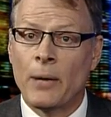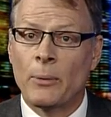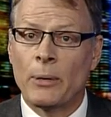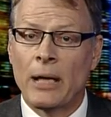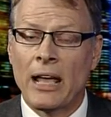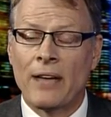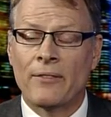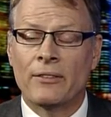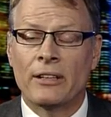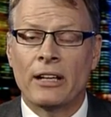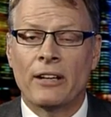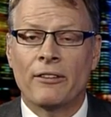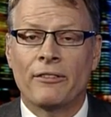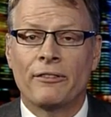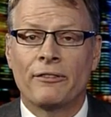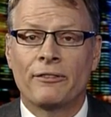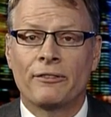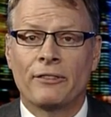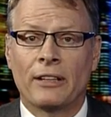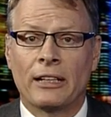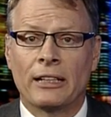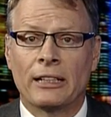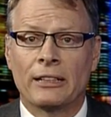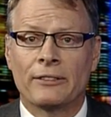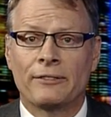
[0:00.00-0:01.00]
We have enough
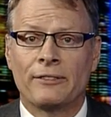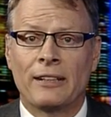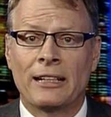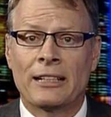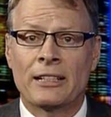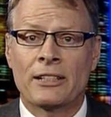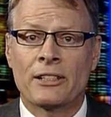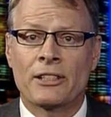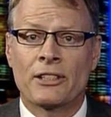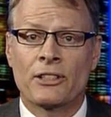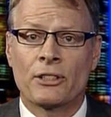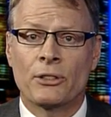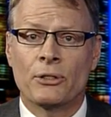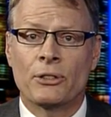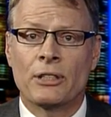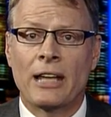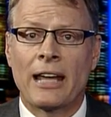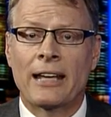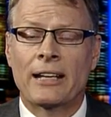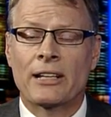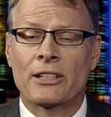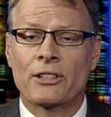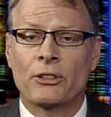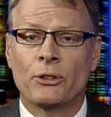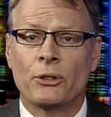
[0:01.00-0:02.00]
uh, funds to
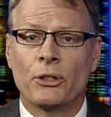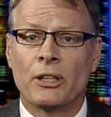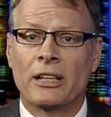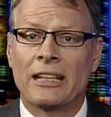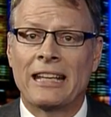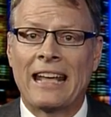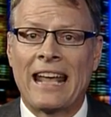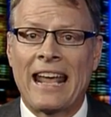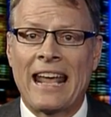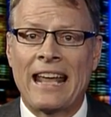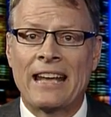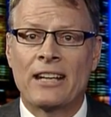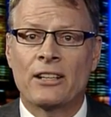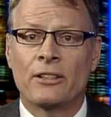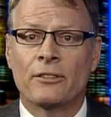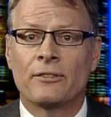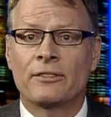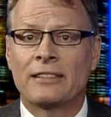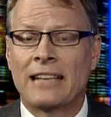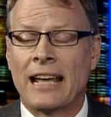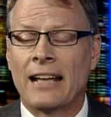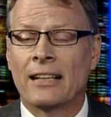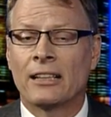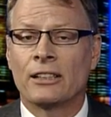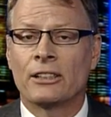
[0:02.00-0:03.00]
take us through to the end of
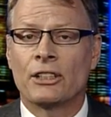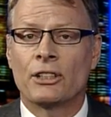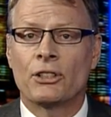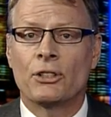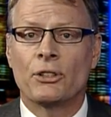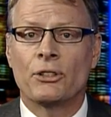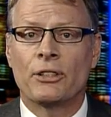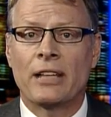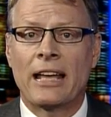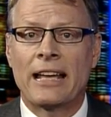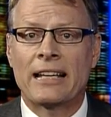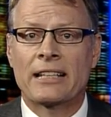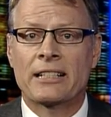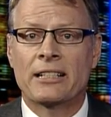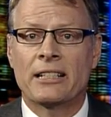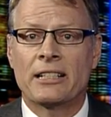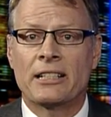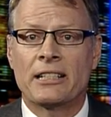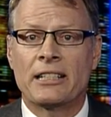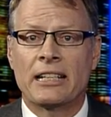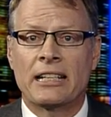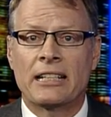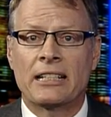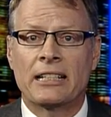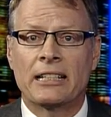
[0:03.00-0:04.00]
calendar
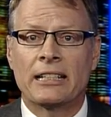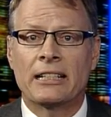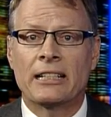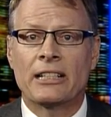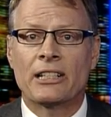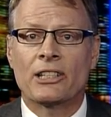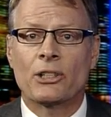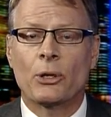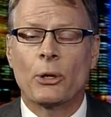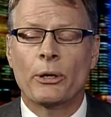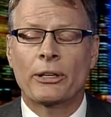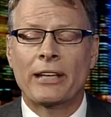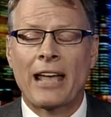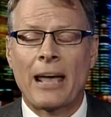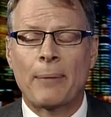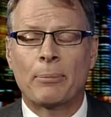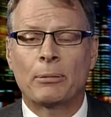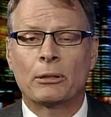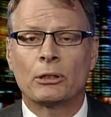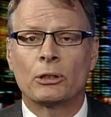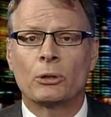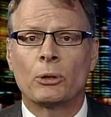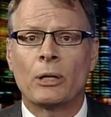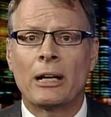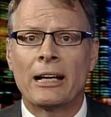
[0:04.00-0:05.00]
2016, so a
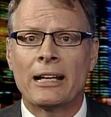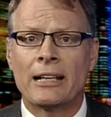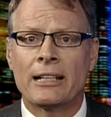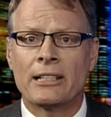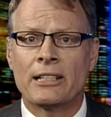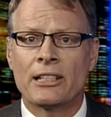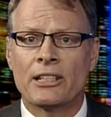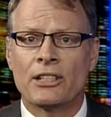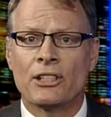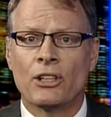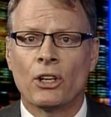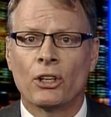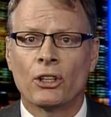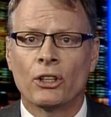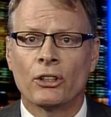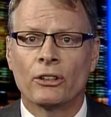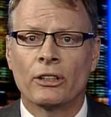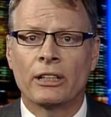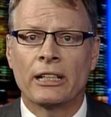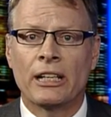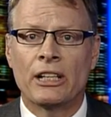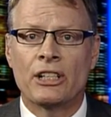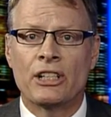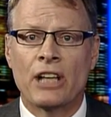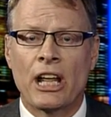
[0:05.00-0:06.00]
capital raise is not on
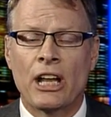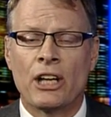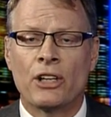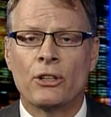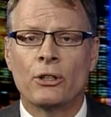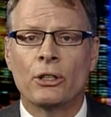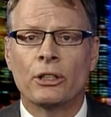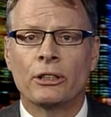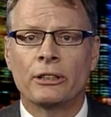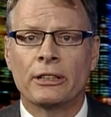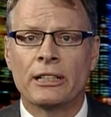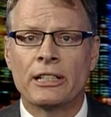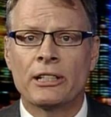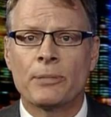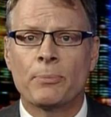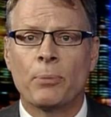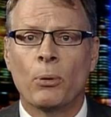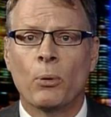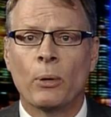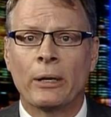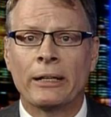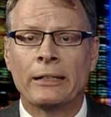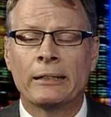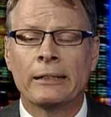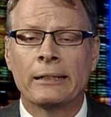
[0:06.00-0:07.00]
the agenda at this
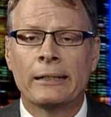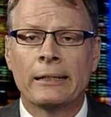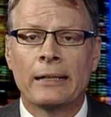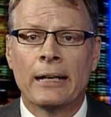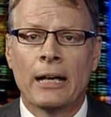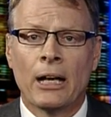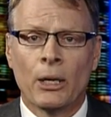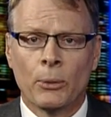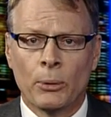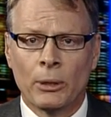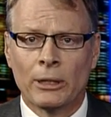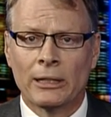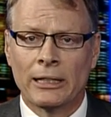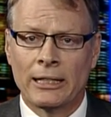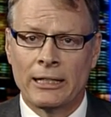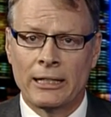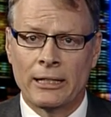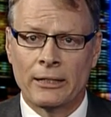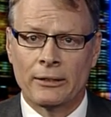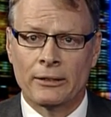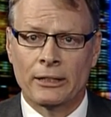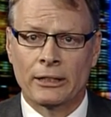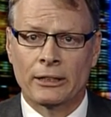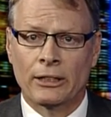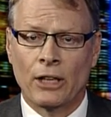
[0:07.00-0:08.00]
point. Really,
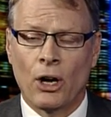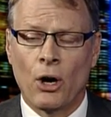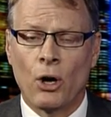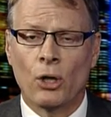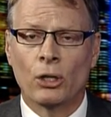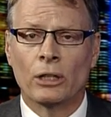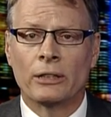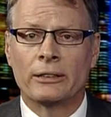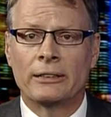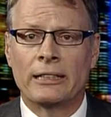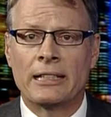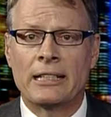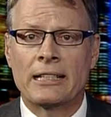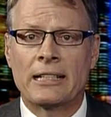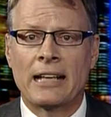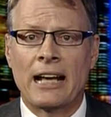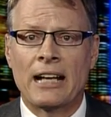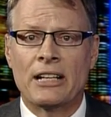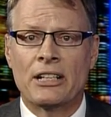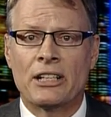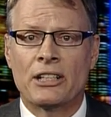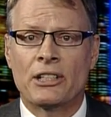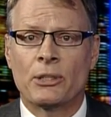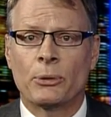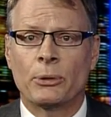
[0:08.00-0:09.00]
the, the goal at this
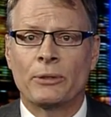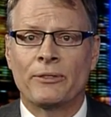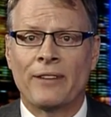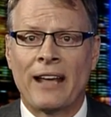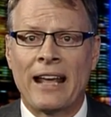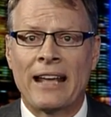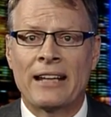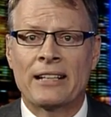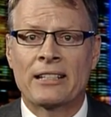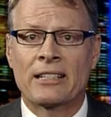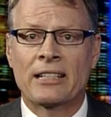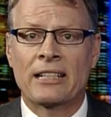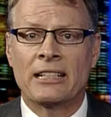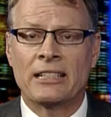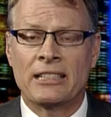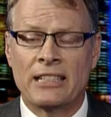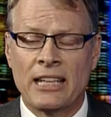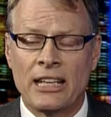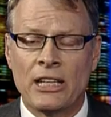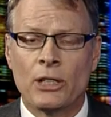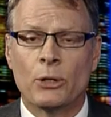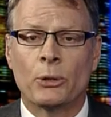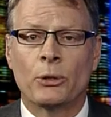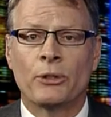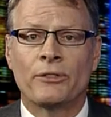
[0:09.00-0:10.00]
stage is to advance,
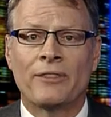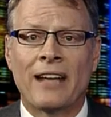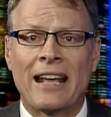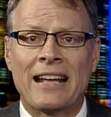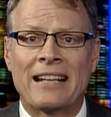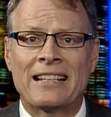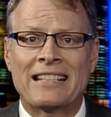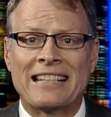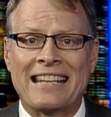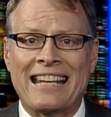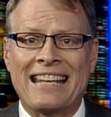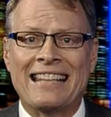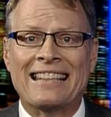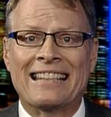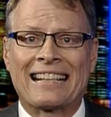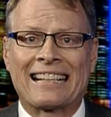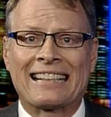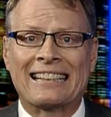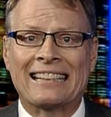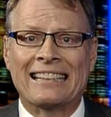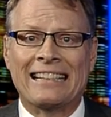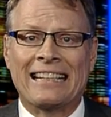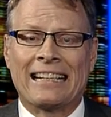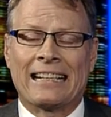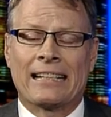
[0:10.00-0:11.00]
continue to advance in the
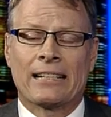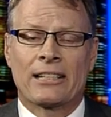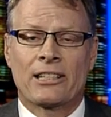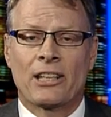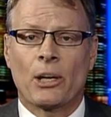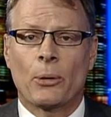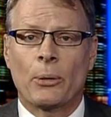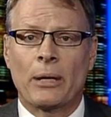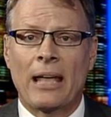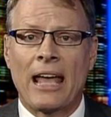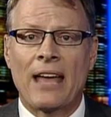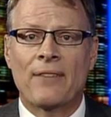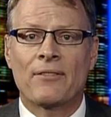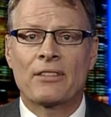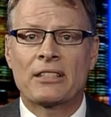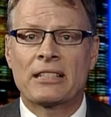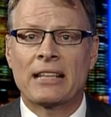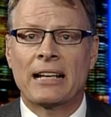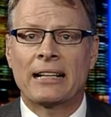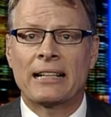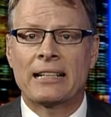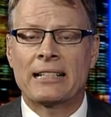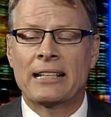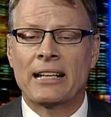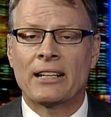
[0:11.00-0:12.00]
clinic. So we have
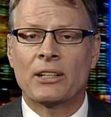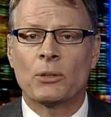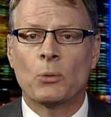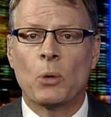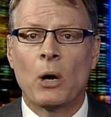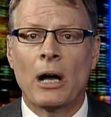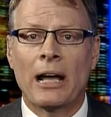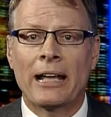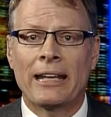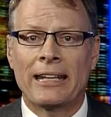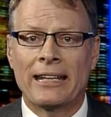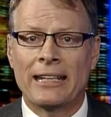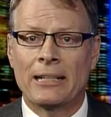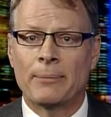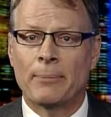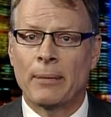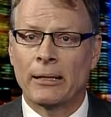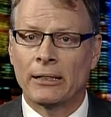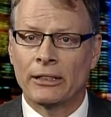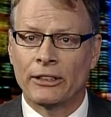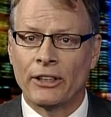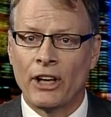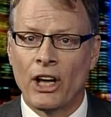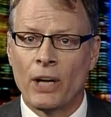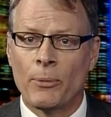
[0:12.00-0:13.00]
studies underway in
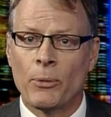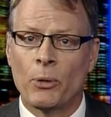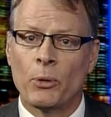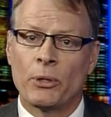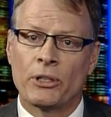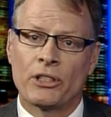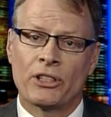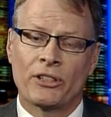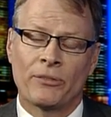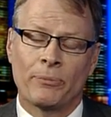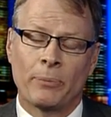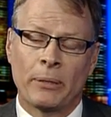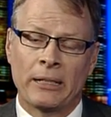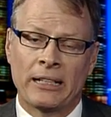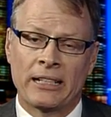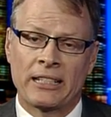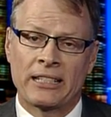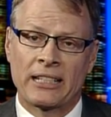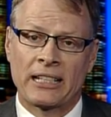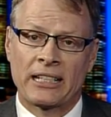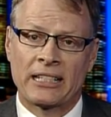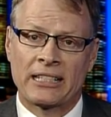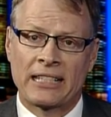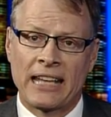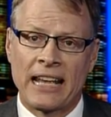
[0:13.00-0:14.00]
melanoma, which have been a
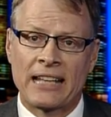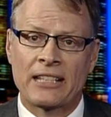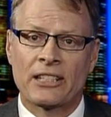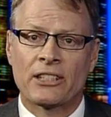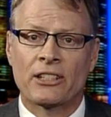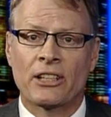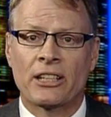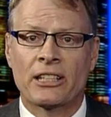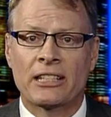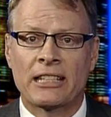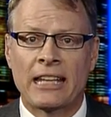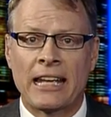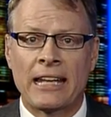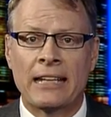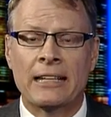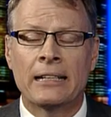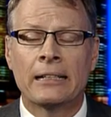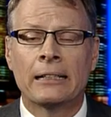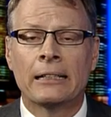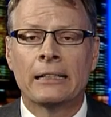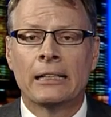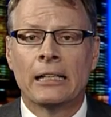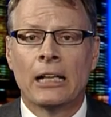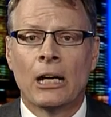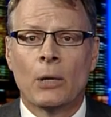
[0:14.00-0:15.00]
success, as I said.
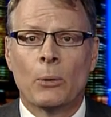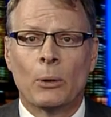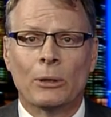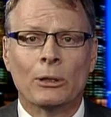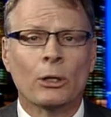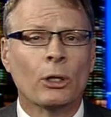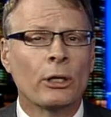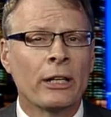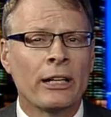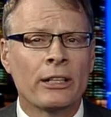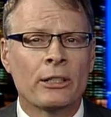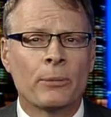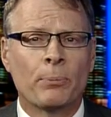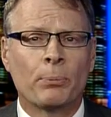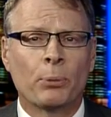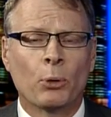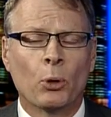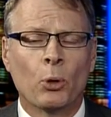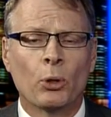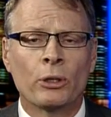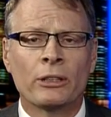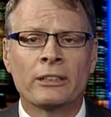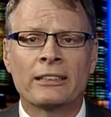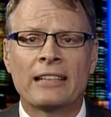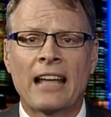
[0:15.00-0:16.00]
We're looking to
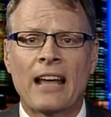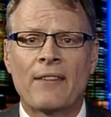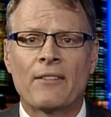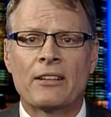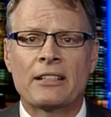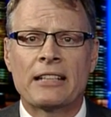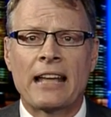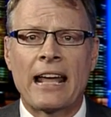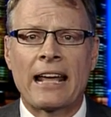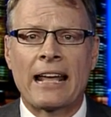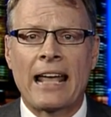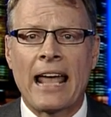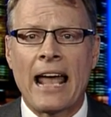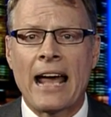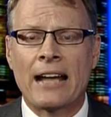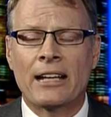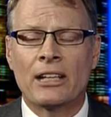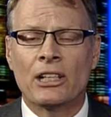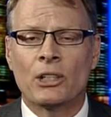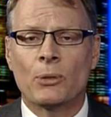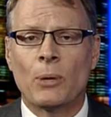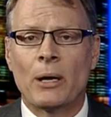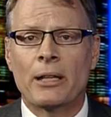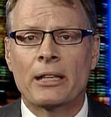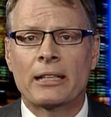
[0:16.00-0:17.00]
broaden CAVATAK out
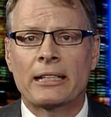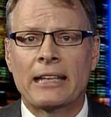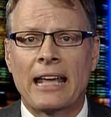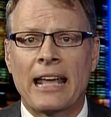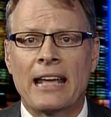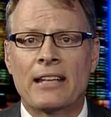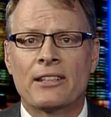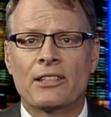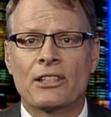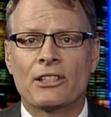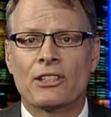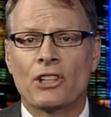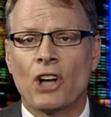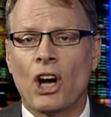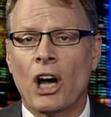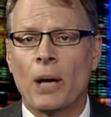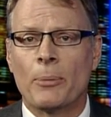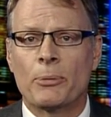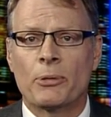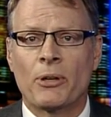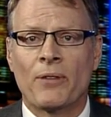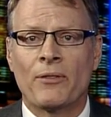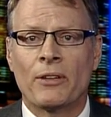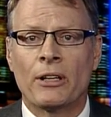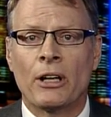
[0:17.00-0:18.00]
into other cancer
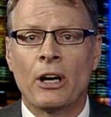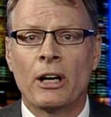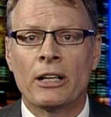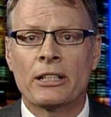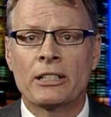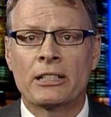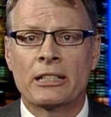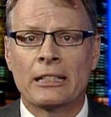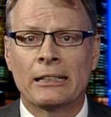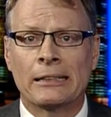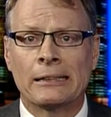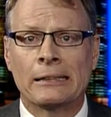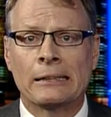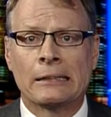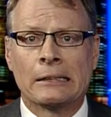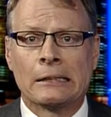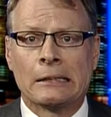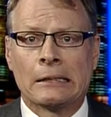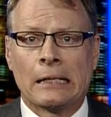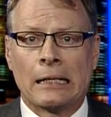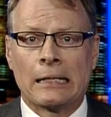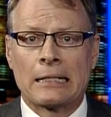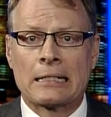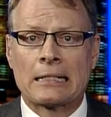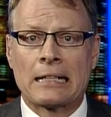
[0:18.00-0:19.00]
types. We have a nice uh,
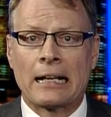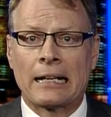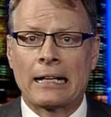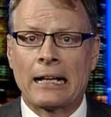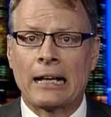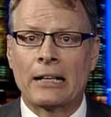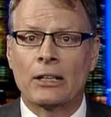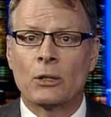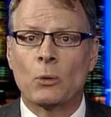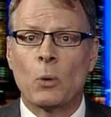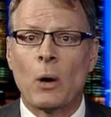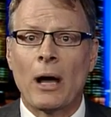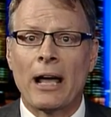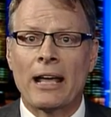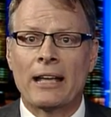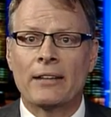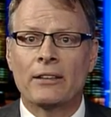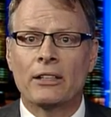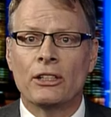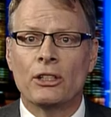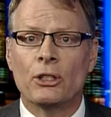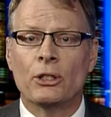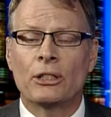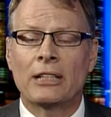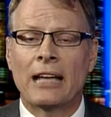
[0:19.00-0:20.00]
a study underway in
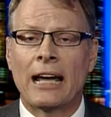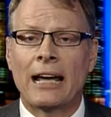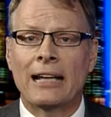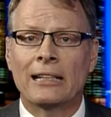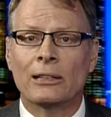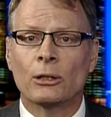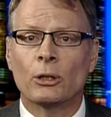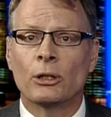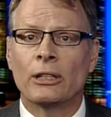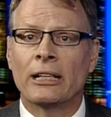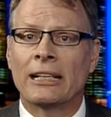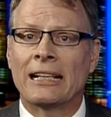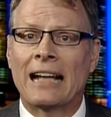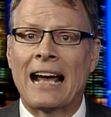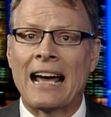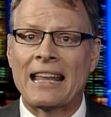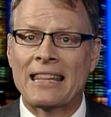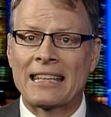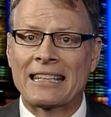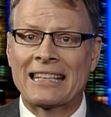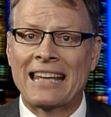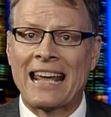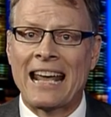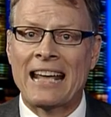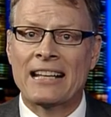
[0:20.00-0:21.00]
the UK looking at
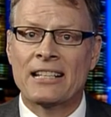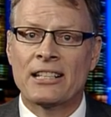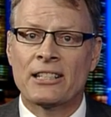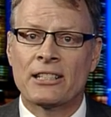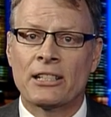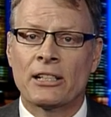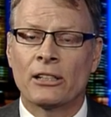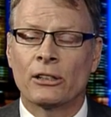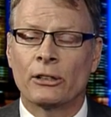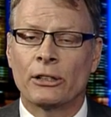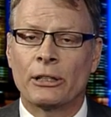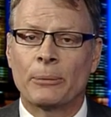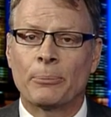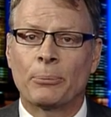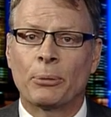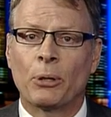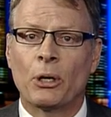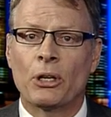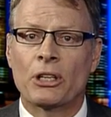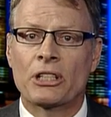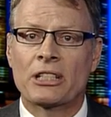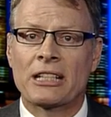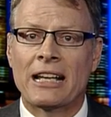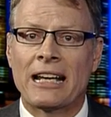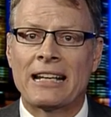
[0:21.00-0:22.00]
other cancers, including
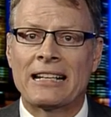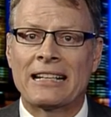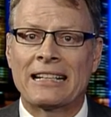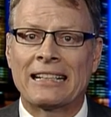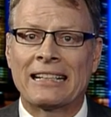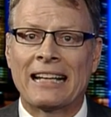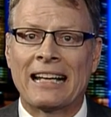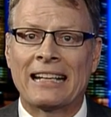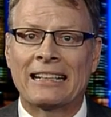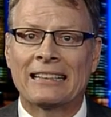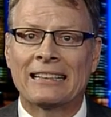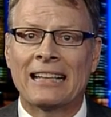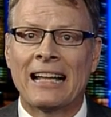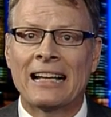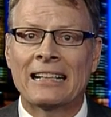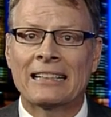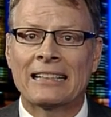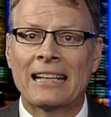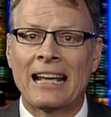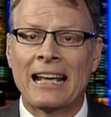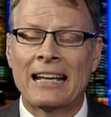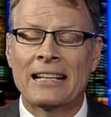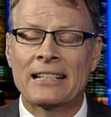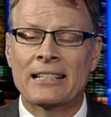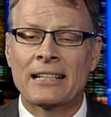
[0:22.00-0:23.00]
prostate and, and lung
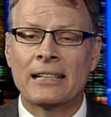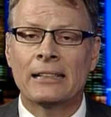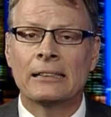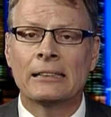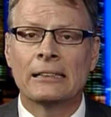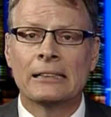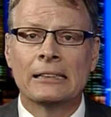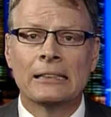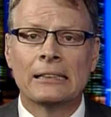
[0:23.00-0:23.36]
cancer.